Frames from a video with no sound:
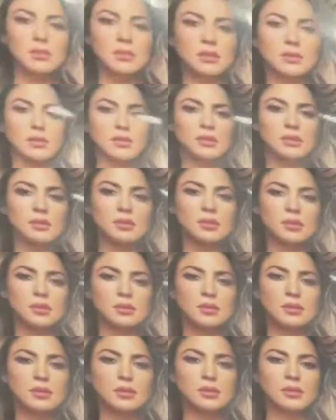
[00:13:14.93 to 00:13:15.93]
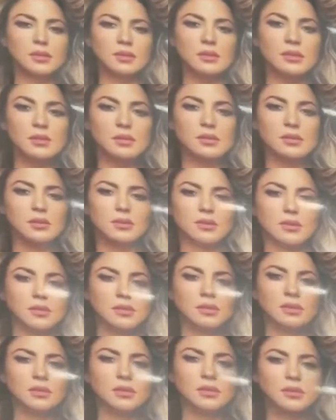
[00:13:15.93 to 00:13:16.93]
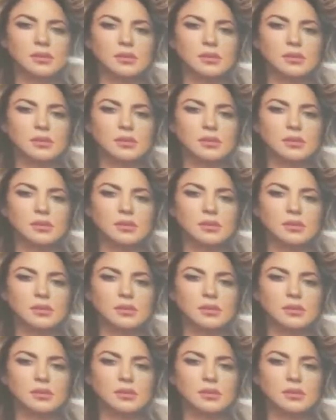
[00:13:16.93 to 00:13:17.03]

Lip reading: The person shown says nothing.